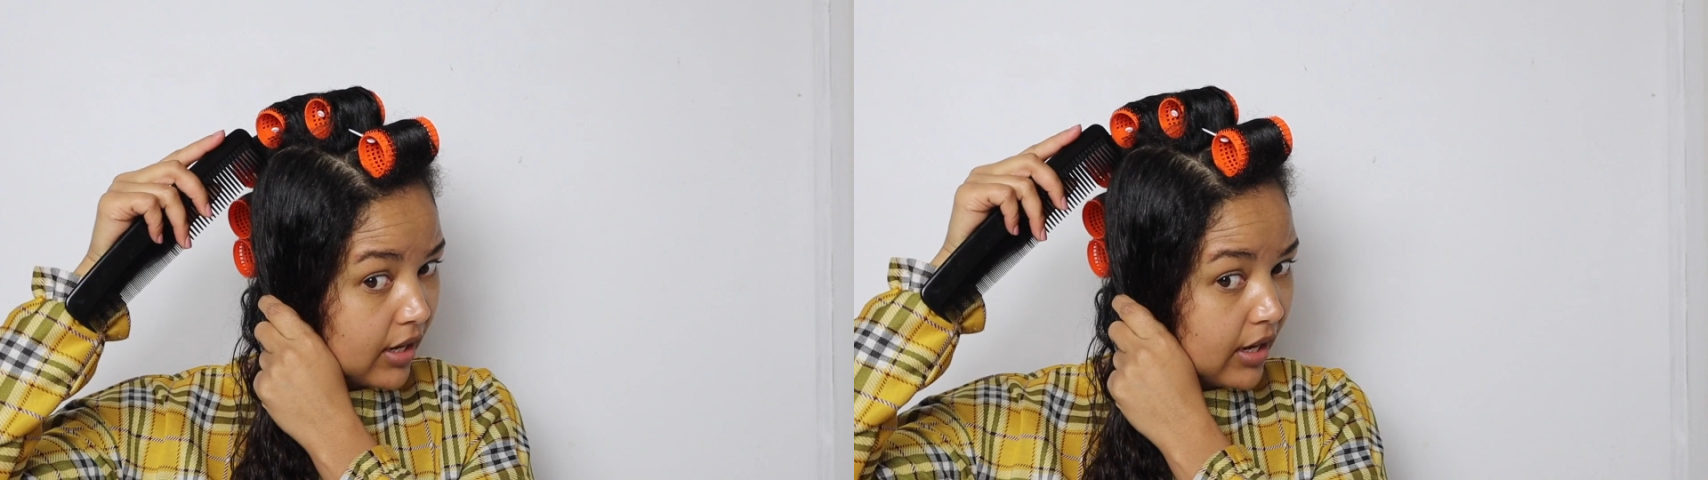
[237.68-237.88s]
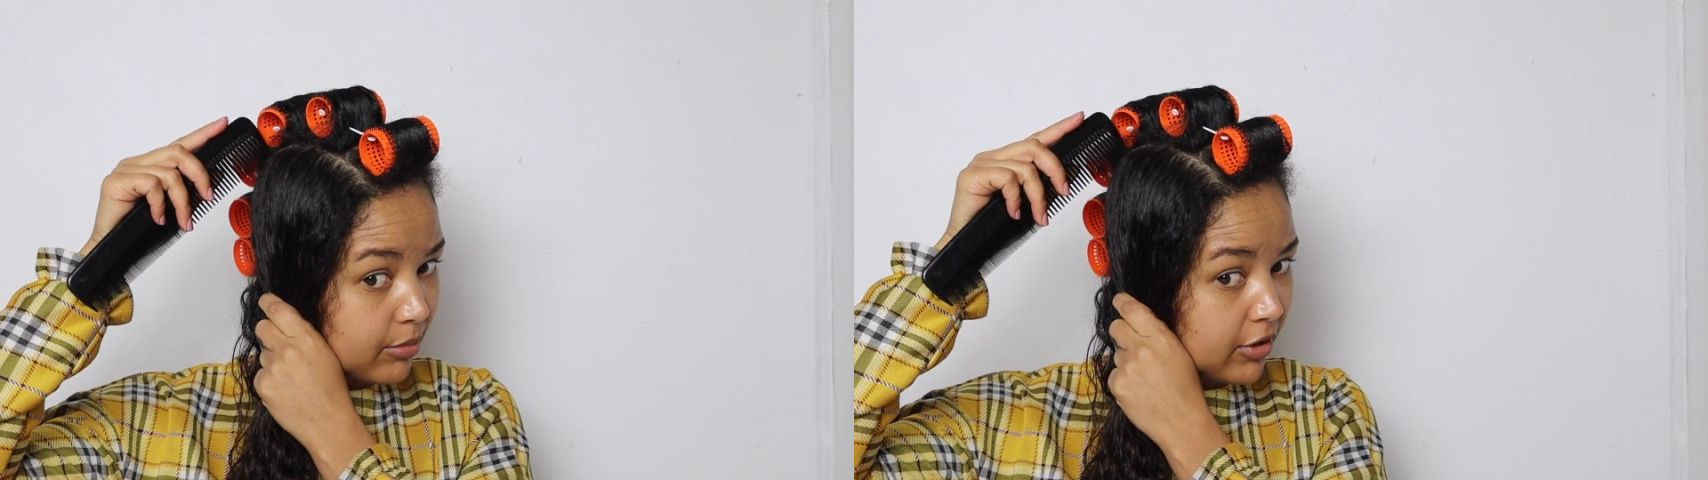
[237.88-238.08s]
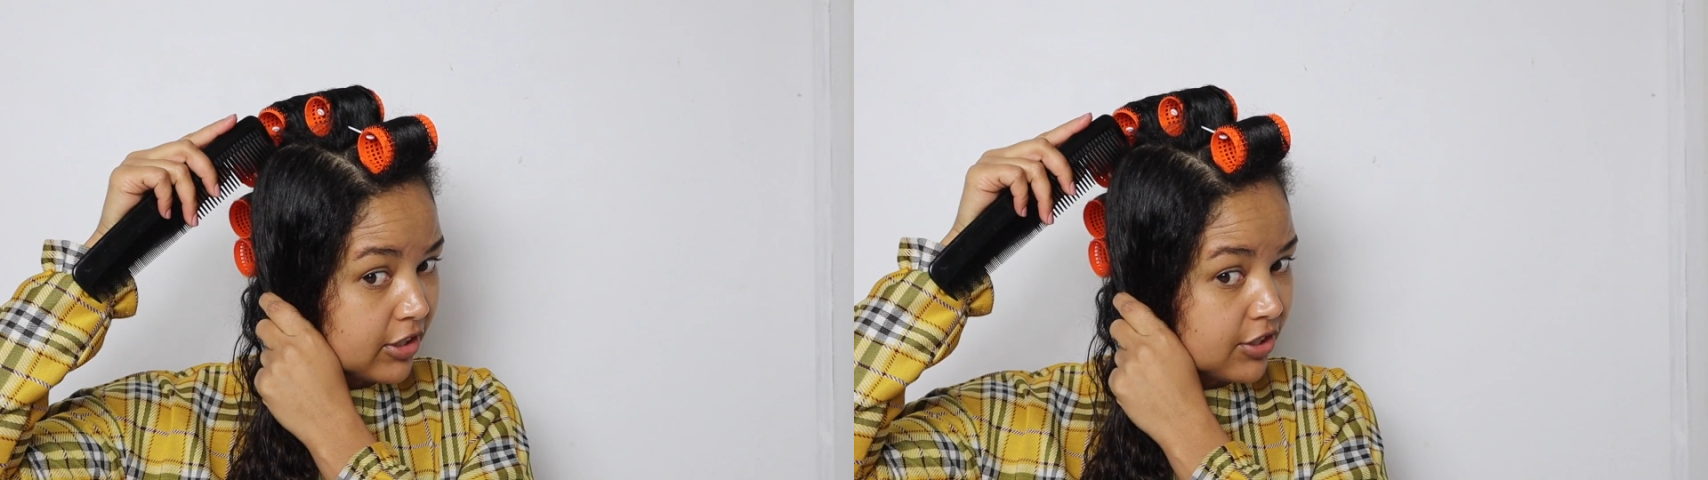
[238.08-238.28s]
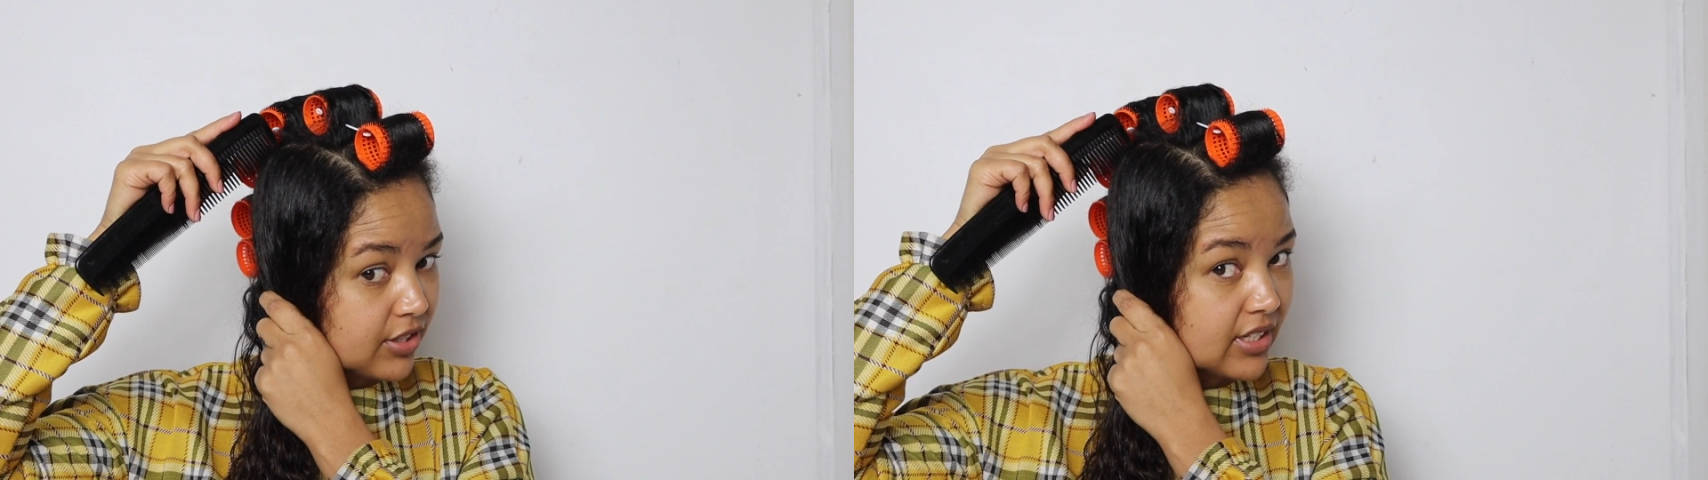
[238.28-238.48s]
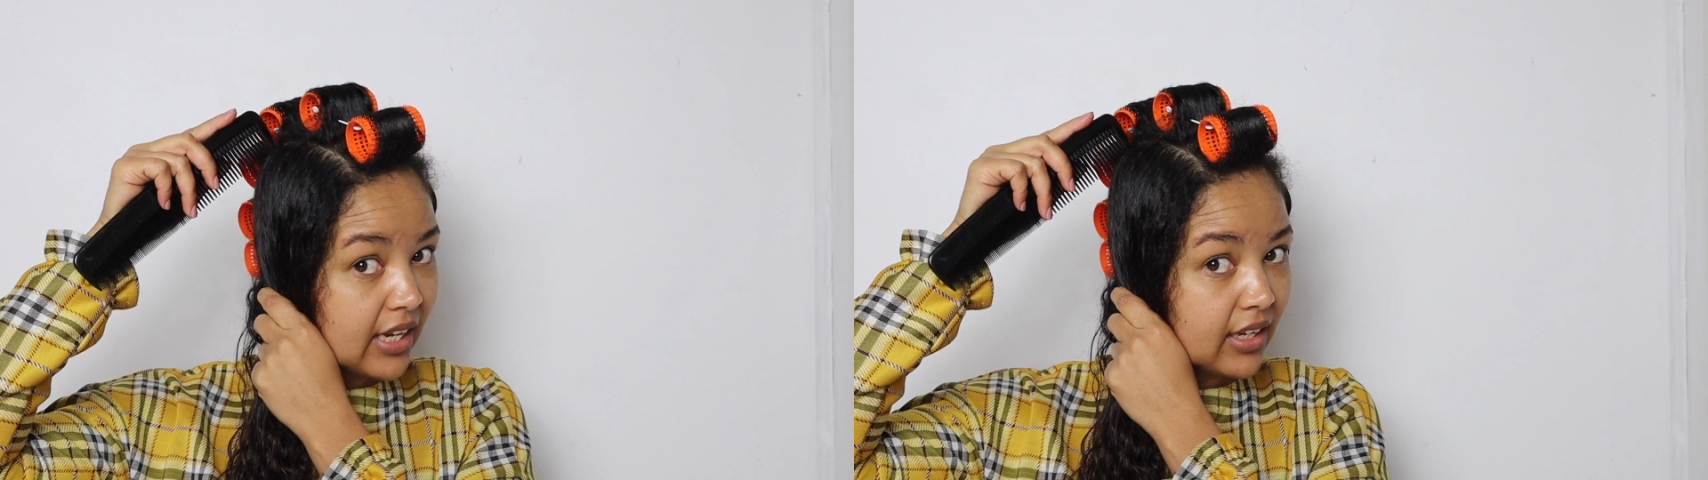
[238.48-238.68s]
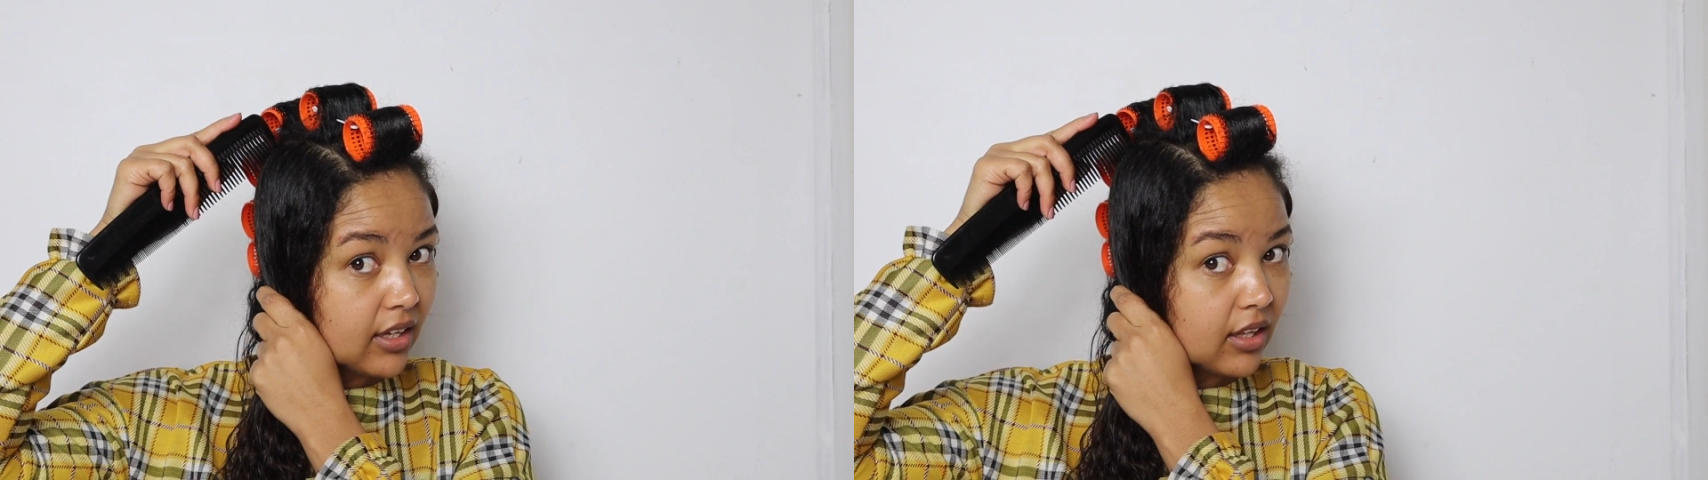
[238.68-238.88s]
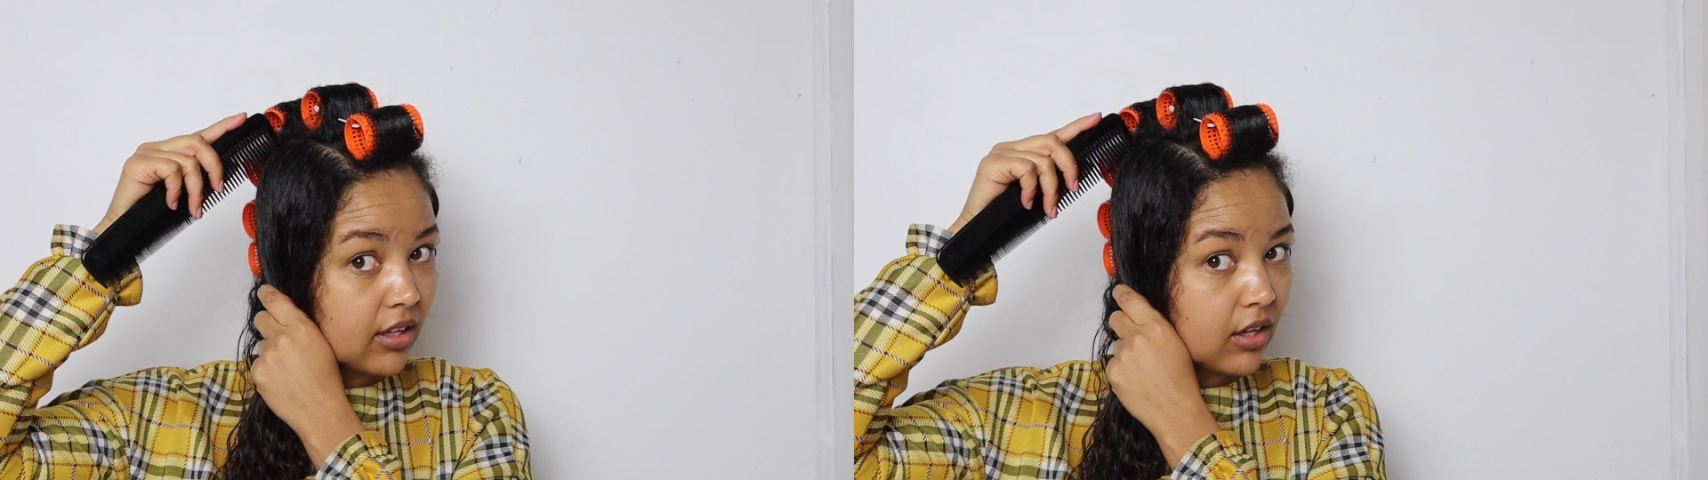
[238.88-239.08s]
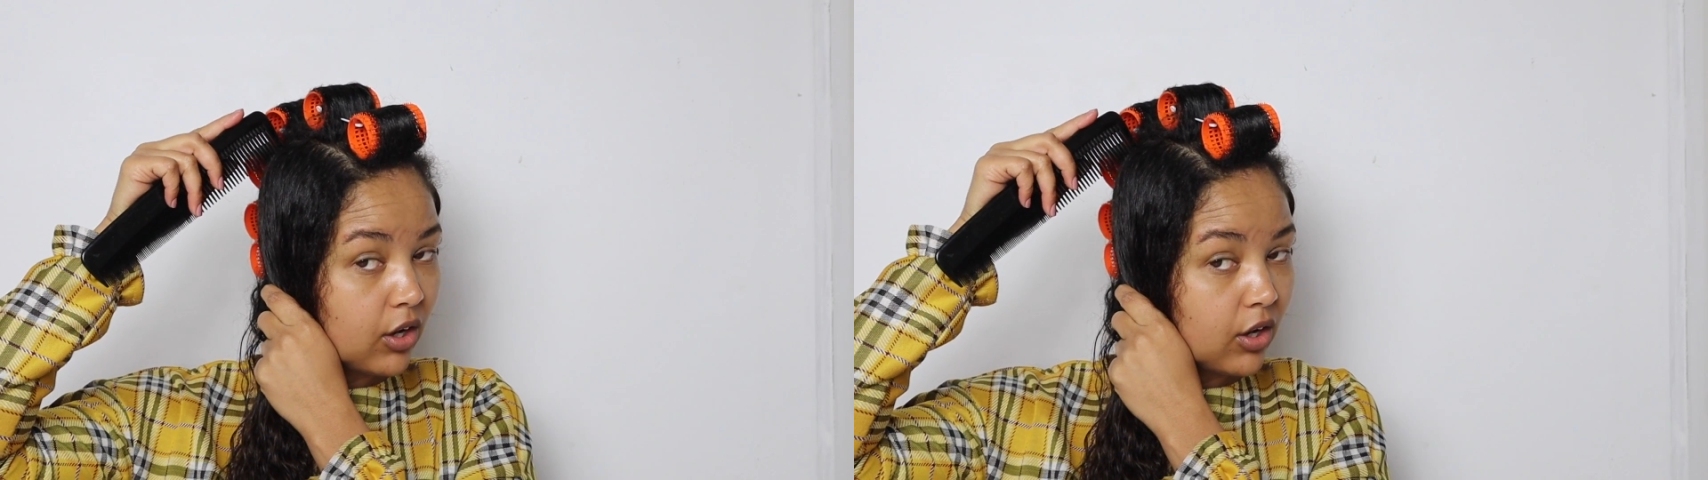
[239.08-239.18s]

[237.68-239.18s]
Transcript: Now I'm going to take the